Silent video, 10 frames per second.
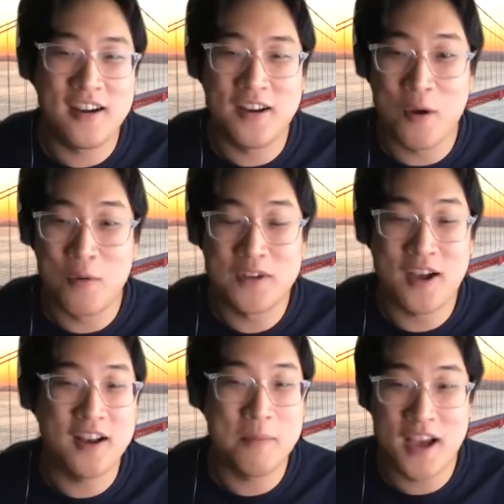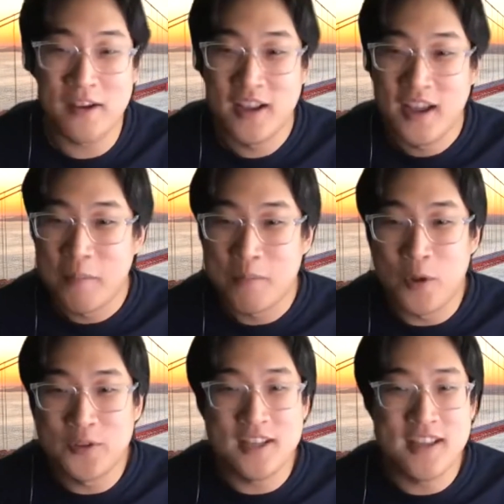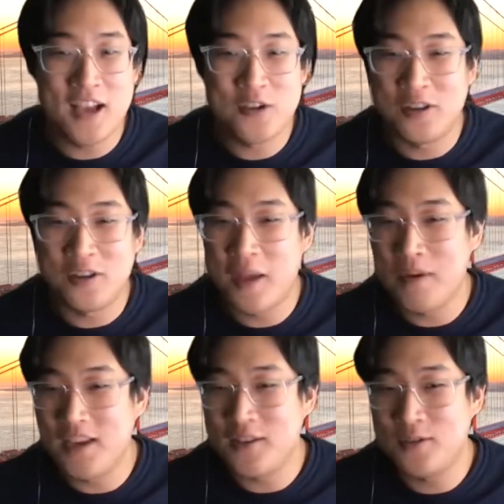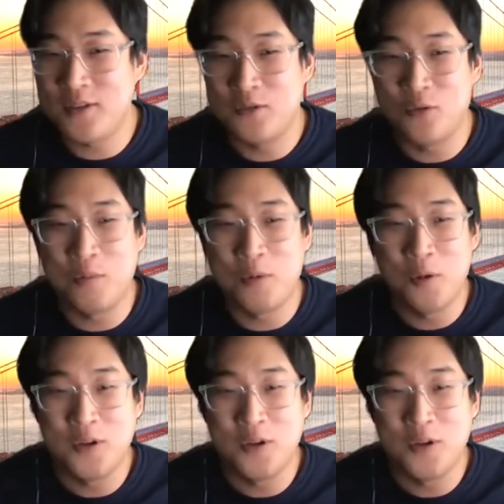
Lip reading: you know, we're talking about multinational companies using Drupal.